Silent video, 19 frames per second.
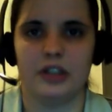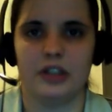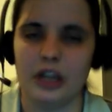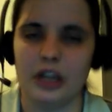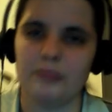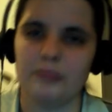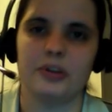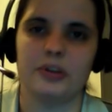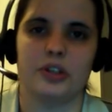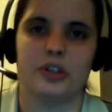
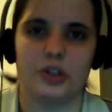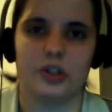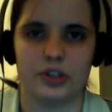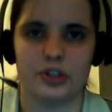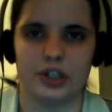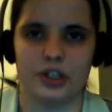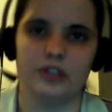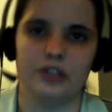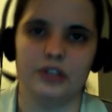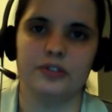Keep it to
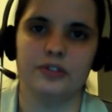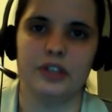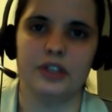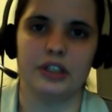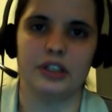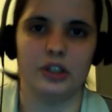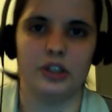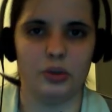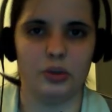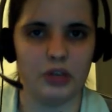yourself
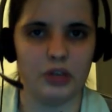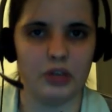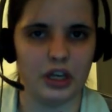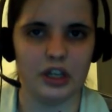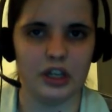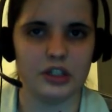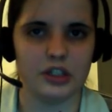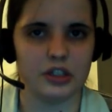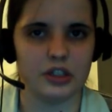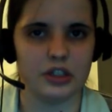until you
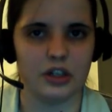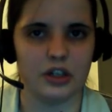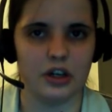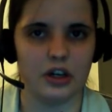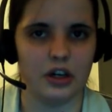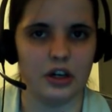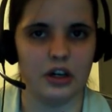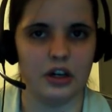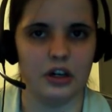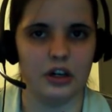get
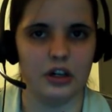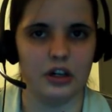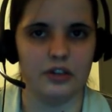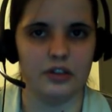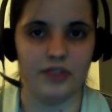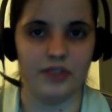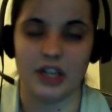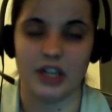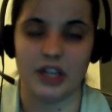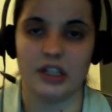
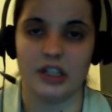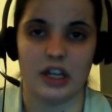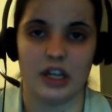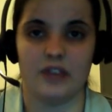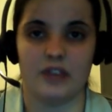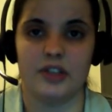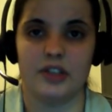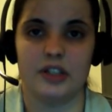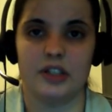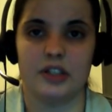valid
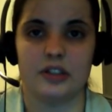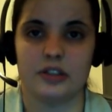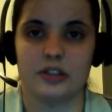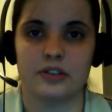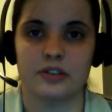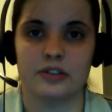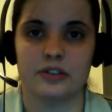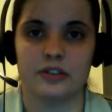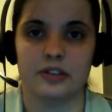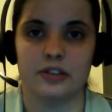
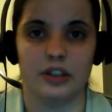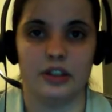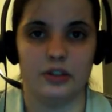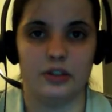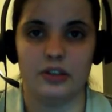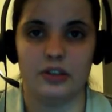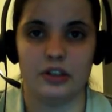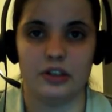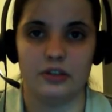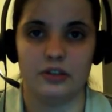evidence that you
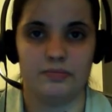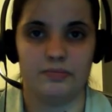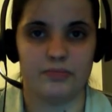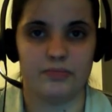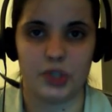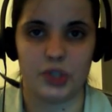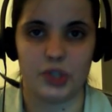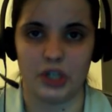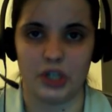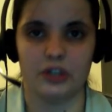can
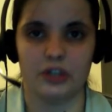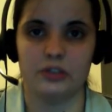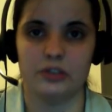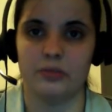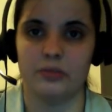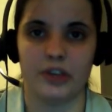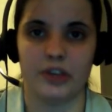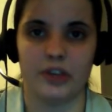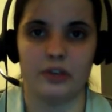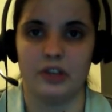share
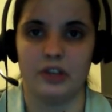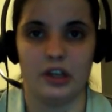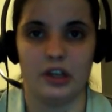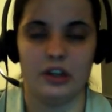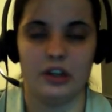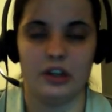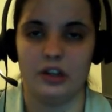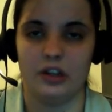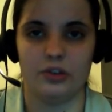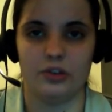without
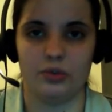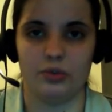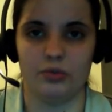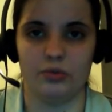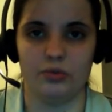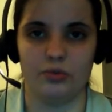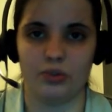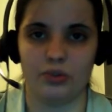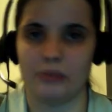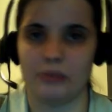getting into
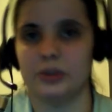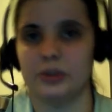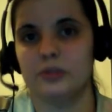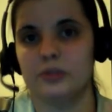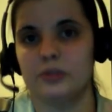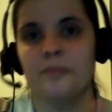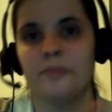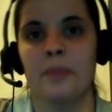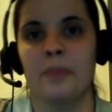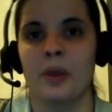trouble,
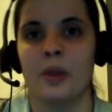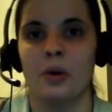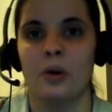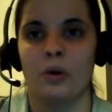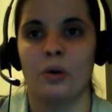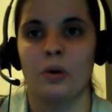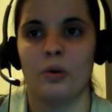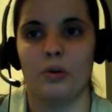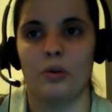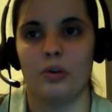
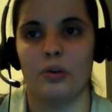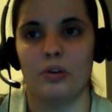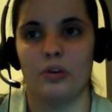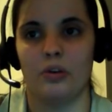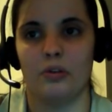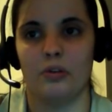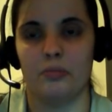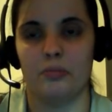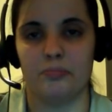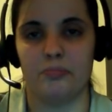
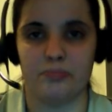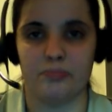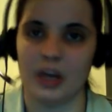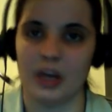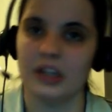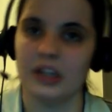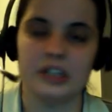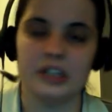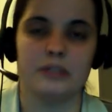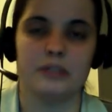or at
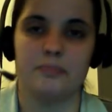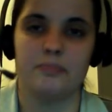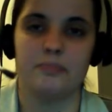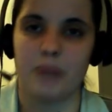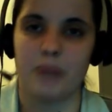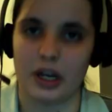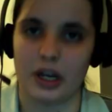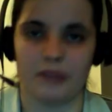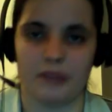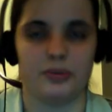least
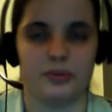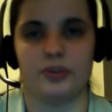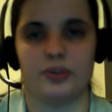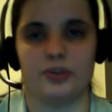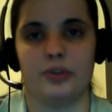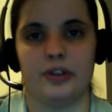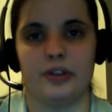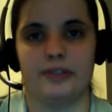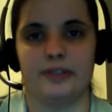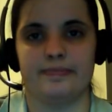back up your
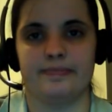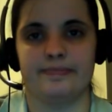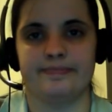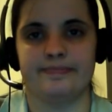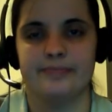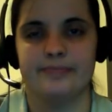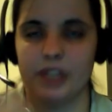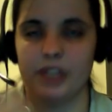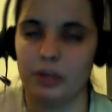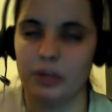story.
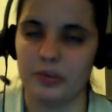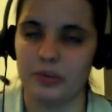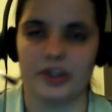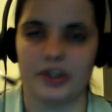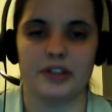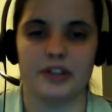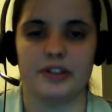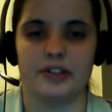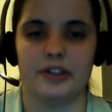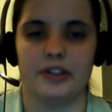And with
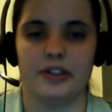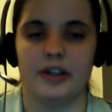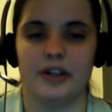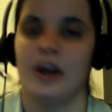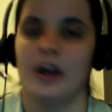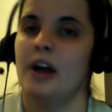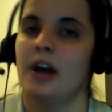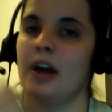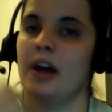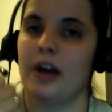that said,
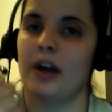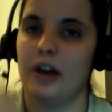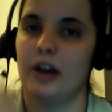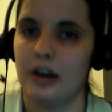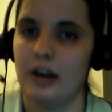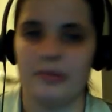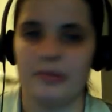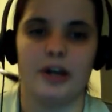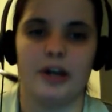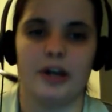
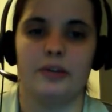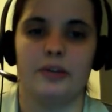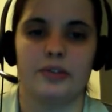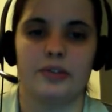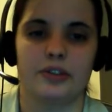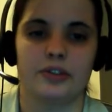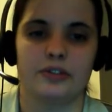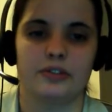I'm out.